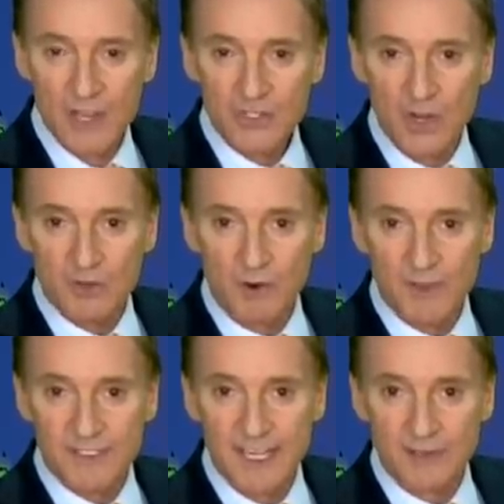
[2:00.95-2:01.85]
shows where
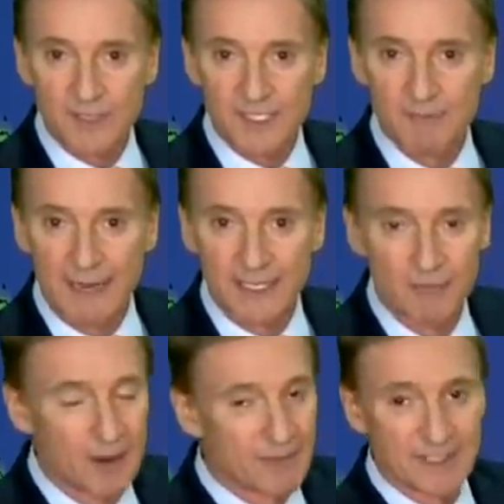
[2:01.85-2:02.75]
the center is expected to
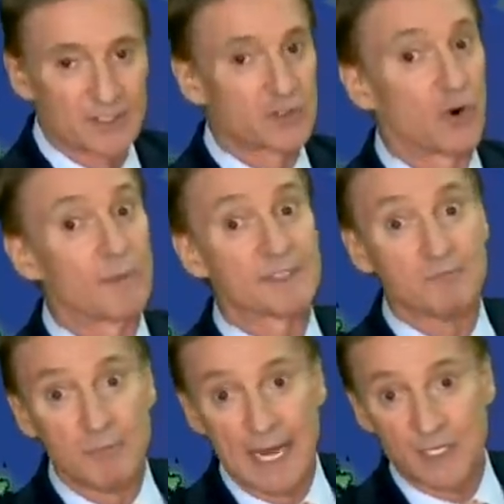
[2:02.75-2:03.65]
be, but the storm is
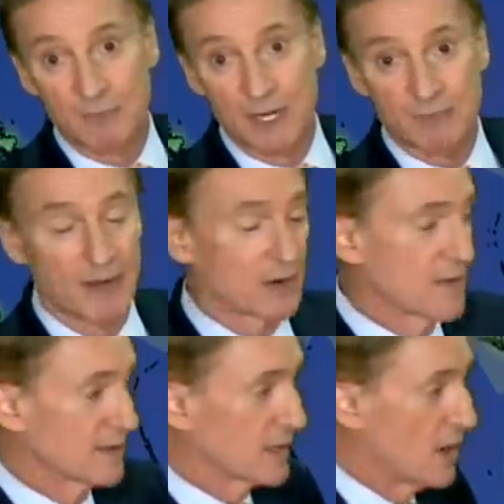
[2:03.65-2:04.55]
much, much bigger
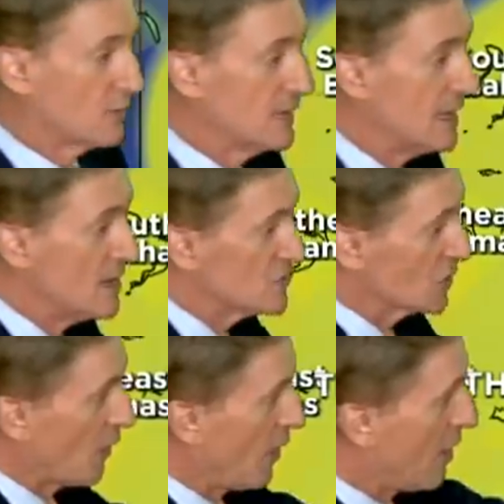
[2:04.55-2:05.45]
than the cone.
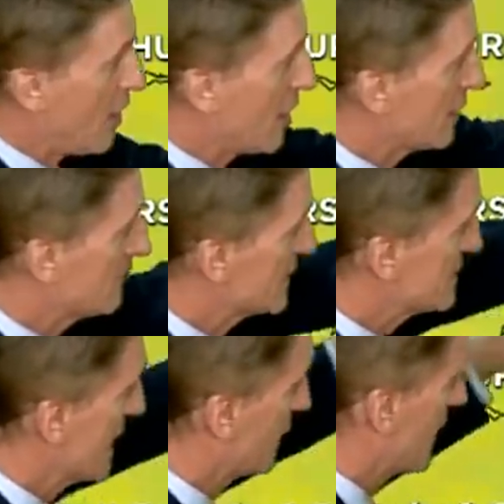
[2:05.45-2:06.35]
So all of this yellow